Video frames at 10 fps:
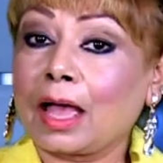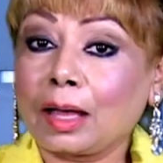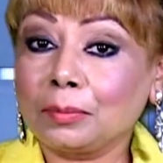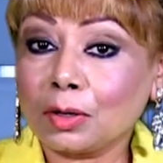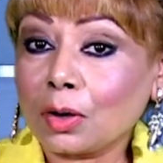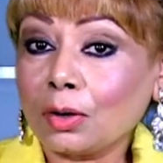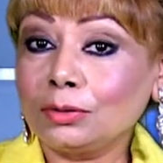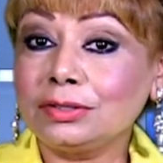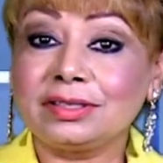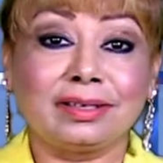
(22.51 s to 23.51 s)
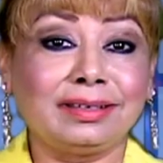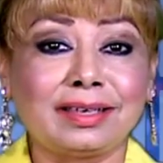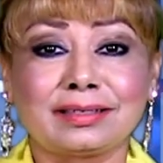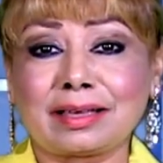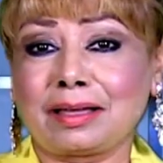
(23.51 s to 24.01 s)
I'm your host, and
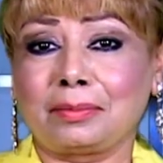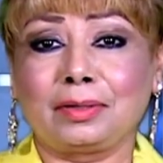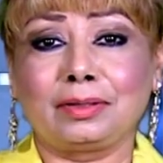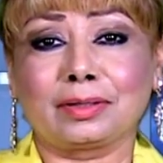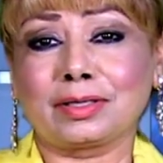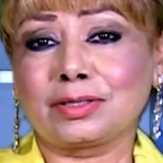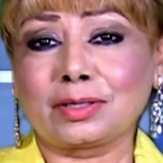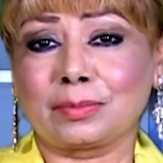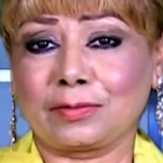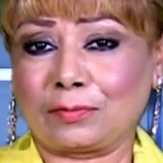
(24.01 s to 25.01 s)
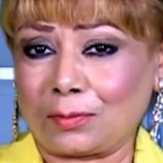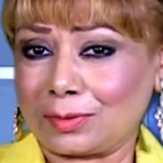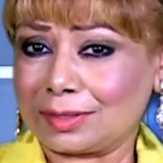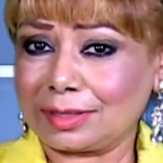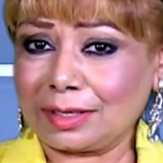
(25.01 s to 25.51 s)
yes, I have been looking so much
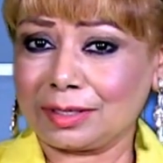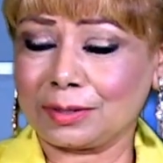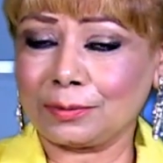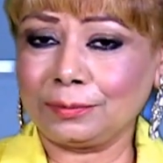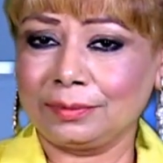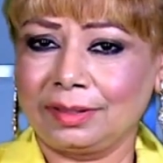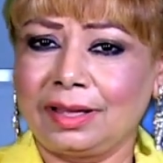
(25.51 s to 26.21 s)
forward to seeing you.